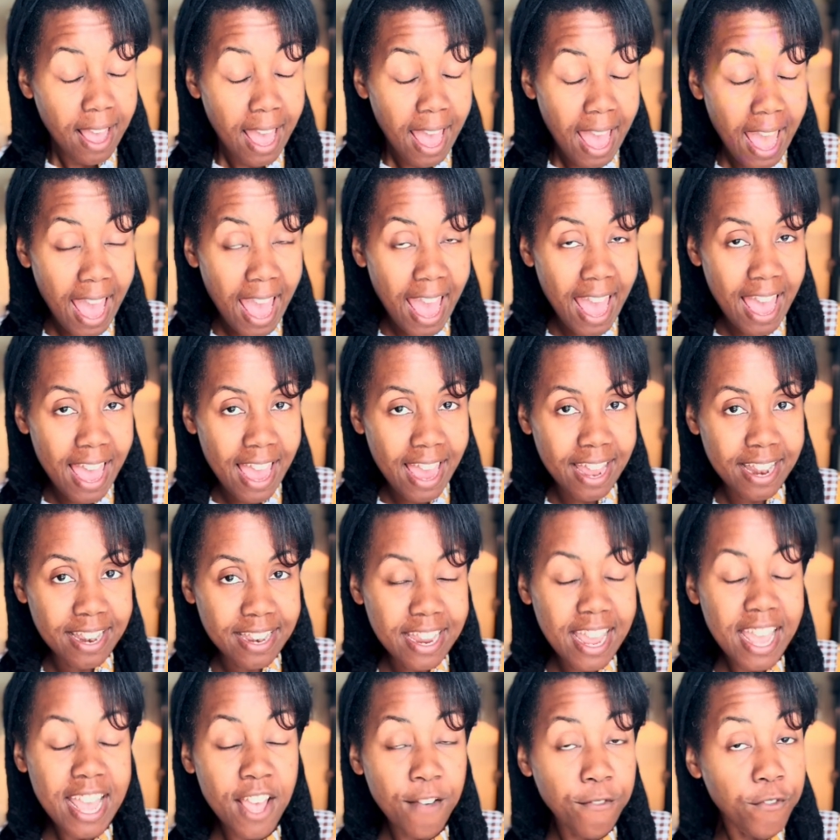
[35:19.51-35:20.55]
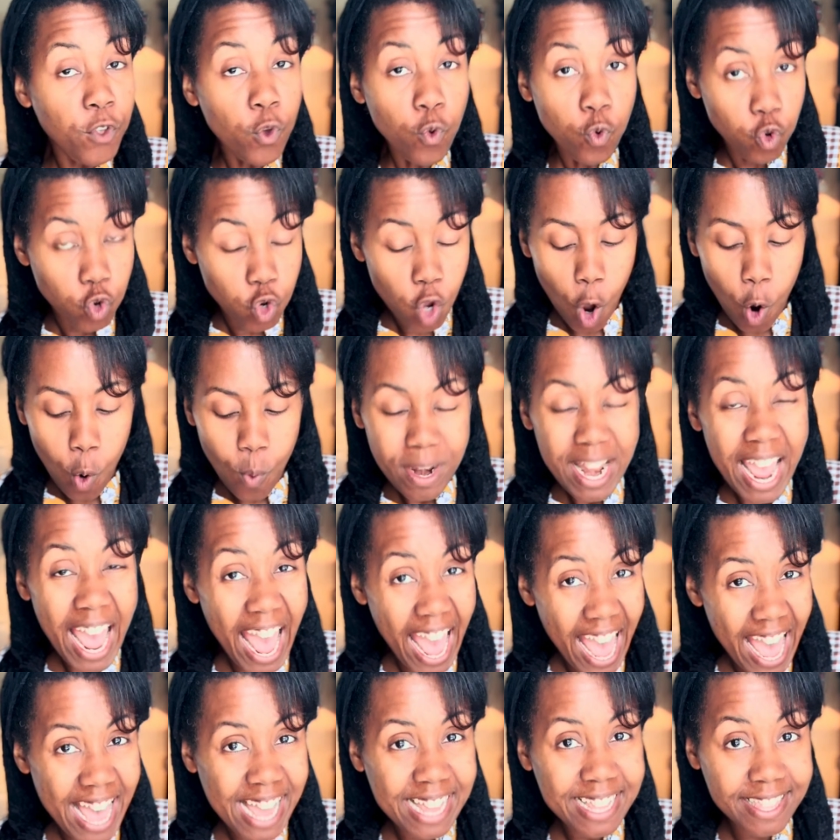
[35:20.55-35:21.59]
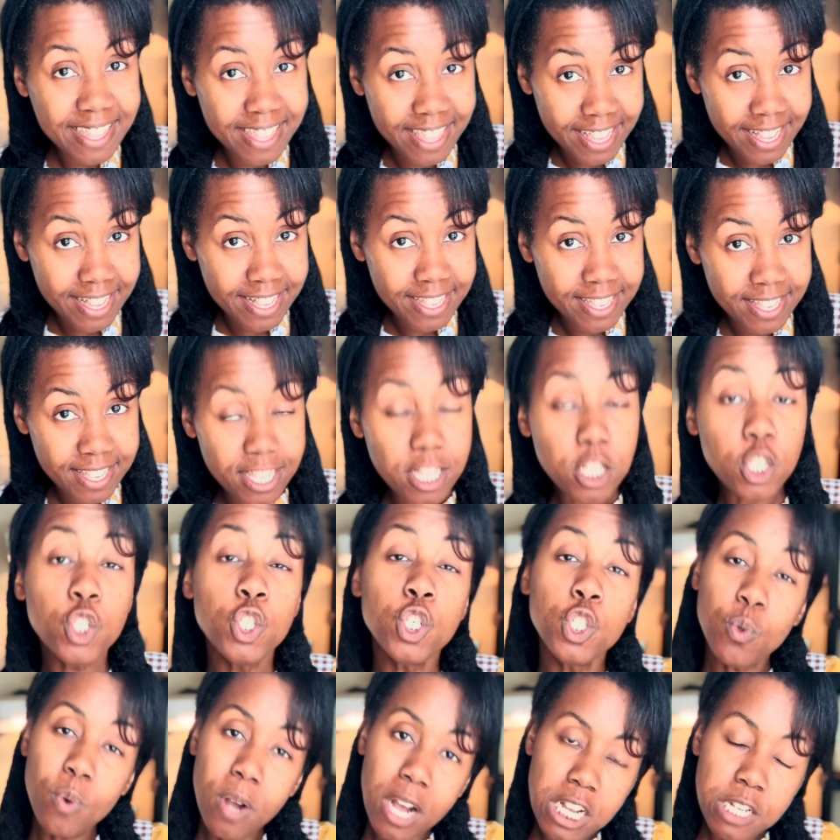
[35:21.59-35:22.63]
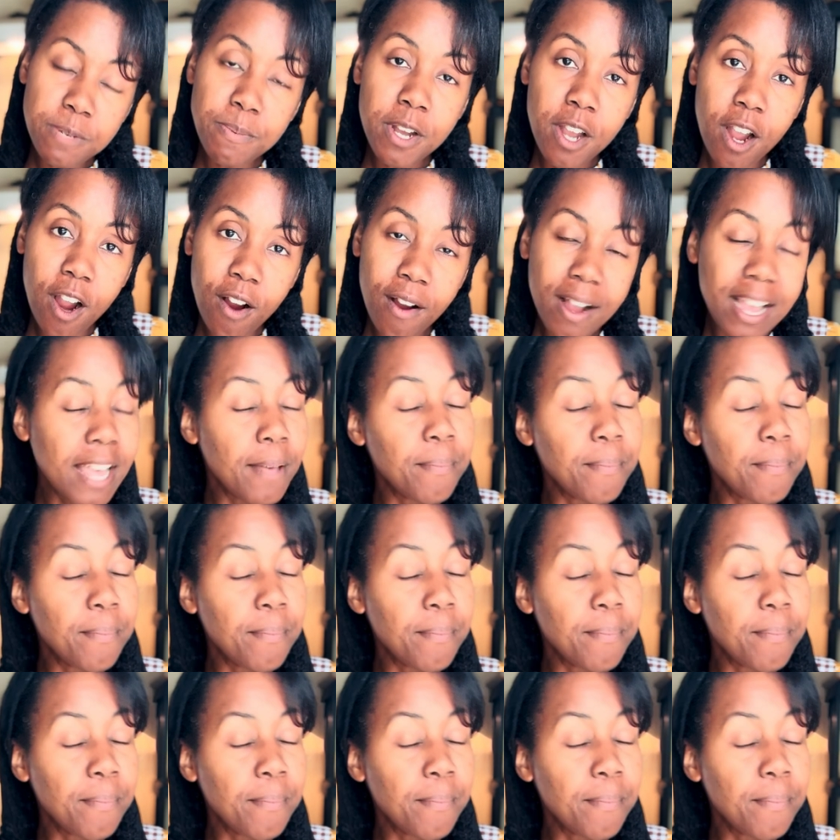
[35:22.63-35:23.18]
and if you don't add this to the rajma curry,